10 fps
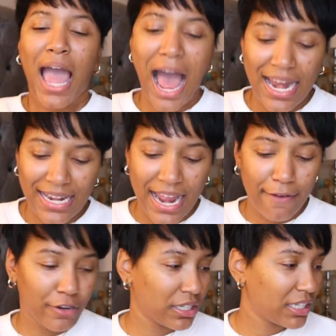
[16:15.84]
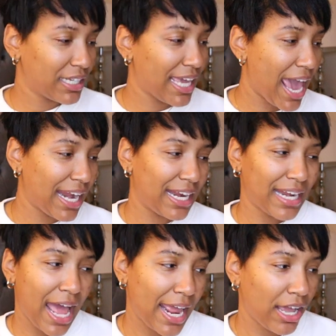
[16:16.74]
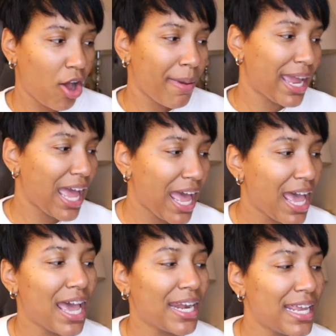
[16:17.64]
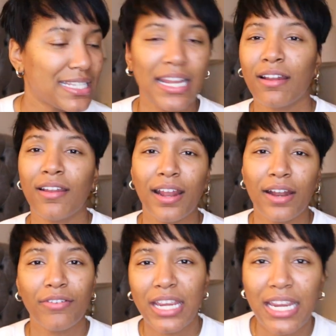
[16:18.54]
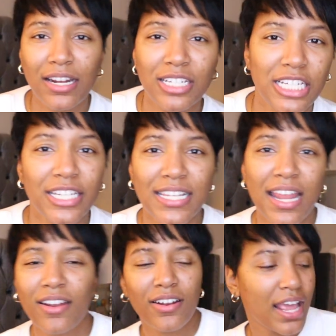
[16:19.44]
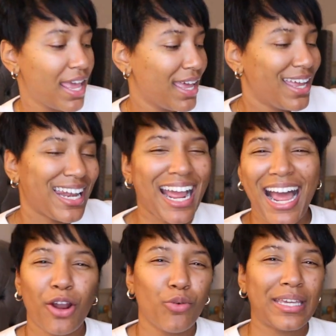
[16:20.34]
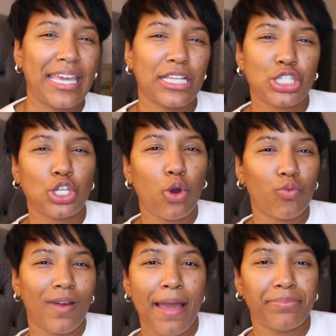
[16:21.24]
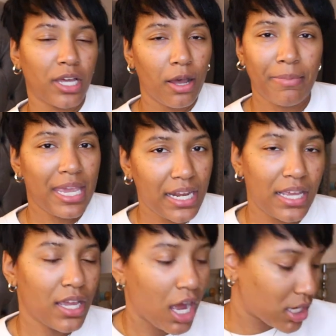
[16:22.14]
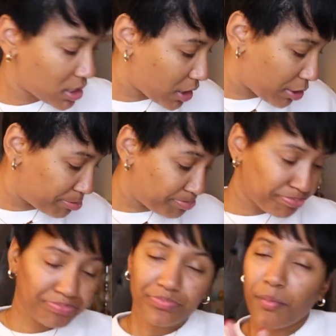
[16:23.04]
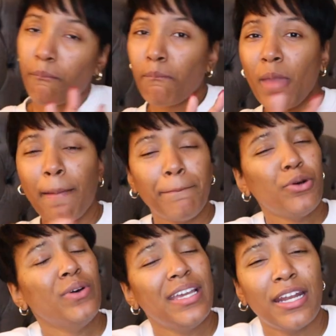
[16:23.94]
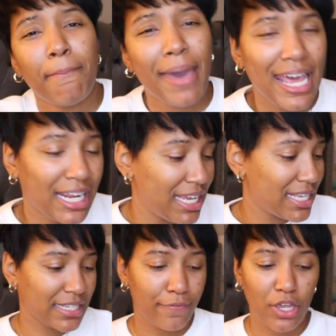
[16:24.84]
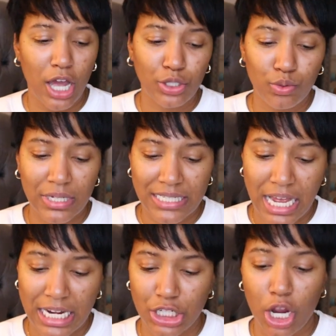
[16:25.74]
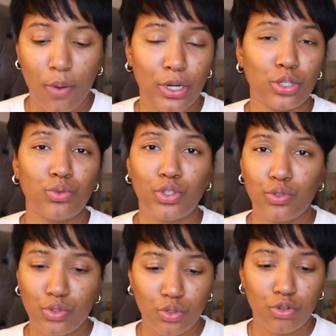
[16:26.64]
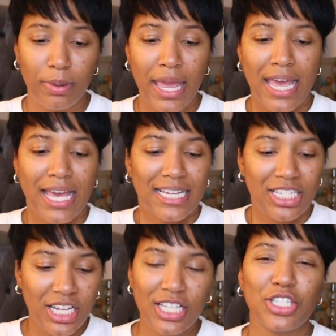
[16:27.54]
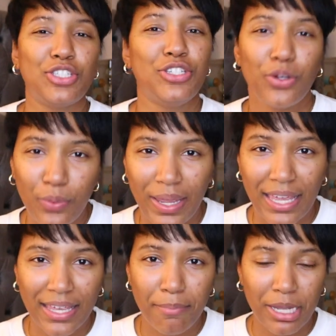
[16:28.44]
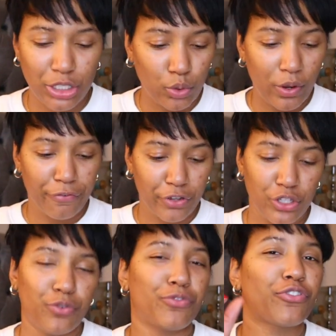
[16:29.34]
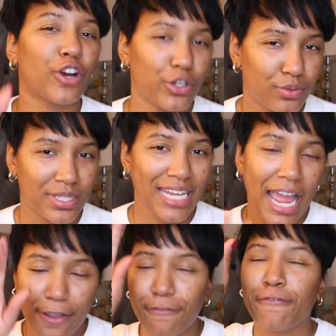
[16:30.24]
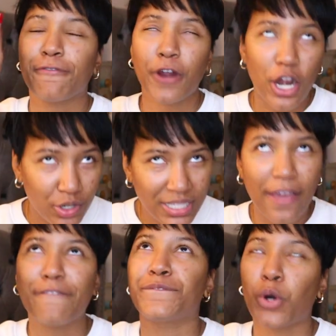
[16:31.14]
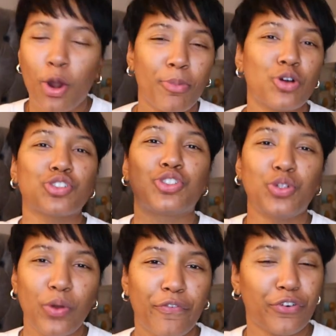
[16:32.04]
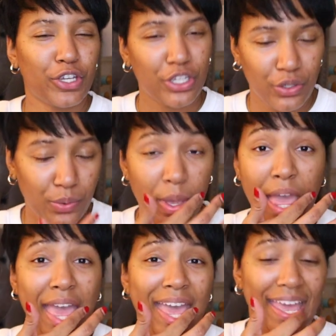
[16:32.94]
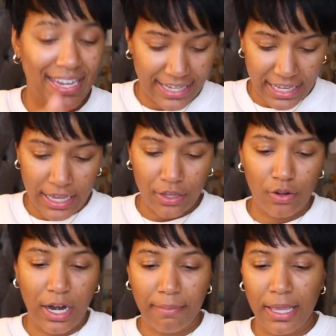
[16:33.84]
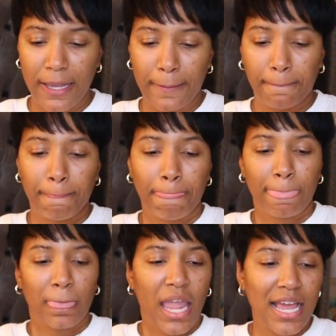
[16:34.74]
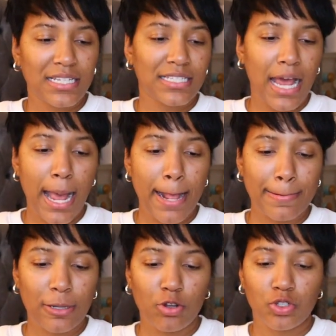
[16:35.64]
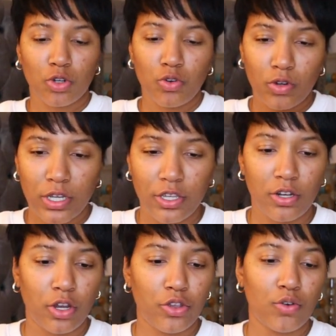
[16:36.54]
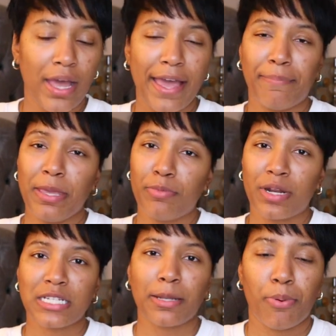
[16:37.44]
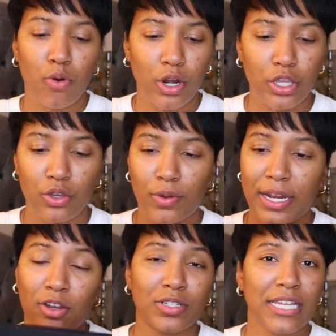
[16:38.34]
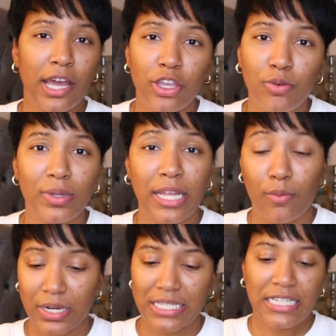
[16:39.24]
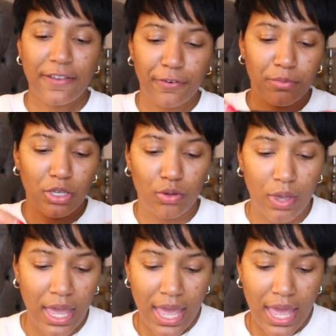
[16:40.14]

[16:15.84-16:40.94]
I never look at it like, oh my god, he said I don't know how to read or she said I don't like I don't get so wrapped up in it, y'all. So point of the matter is if y'all do decide that y'all want to do YouTube, just do it. But do it for you first. Like first and foremost, do it for you. And then, you know what I mean? As time goes on, you know, you're going to have people that support you and they're going to tell you what they want to see from you.